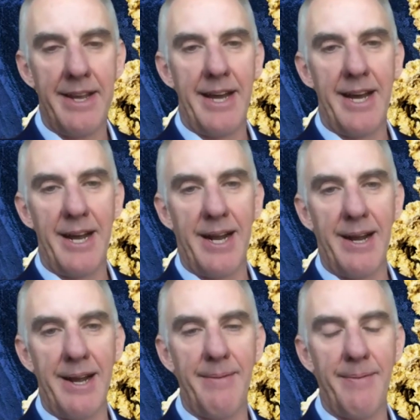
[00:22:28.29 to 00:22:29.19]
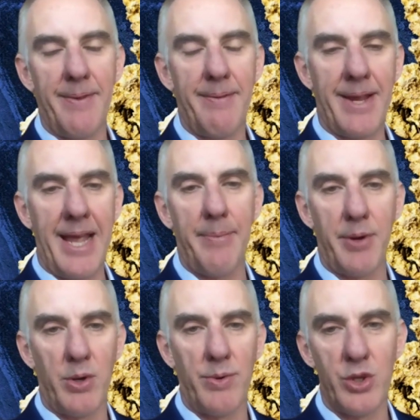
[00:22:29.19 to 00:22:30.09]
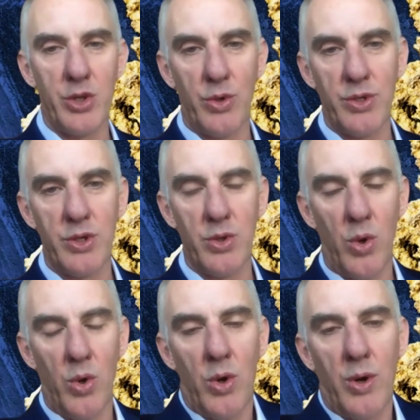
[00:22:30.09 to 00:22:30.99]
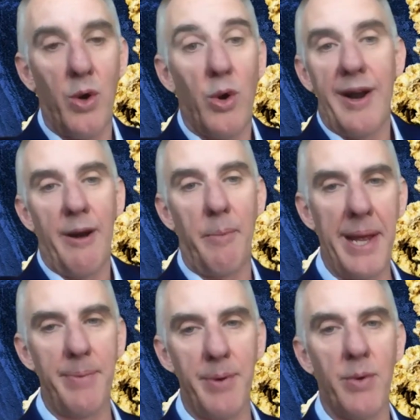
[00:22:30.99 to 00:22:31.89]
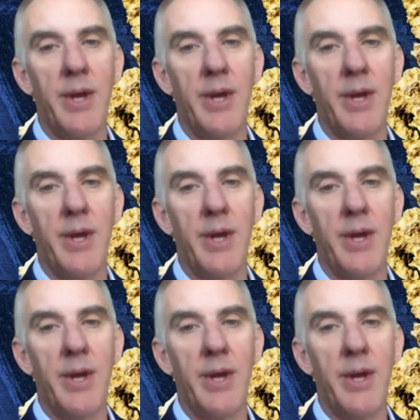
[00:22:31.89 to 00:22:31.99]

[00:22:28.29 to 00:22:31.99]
capital resources or our people